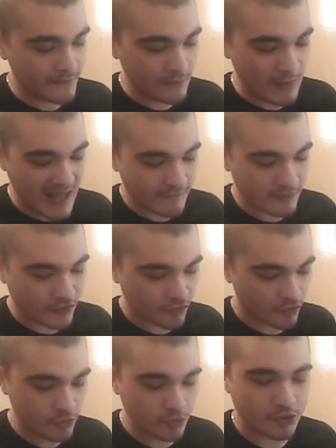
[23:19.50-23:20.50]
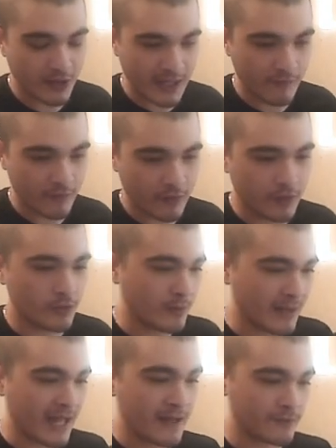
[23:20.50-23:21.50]
you have a screwdriver, you
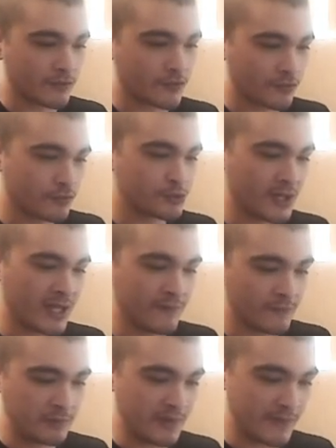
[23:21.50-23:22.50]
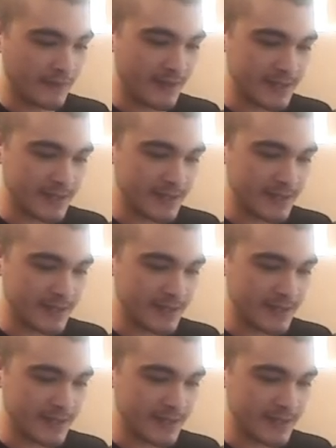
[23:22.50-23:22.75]
don't have a screwdriver with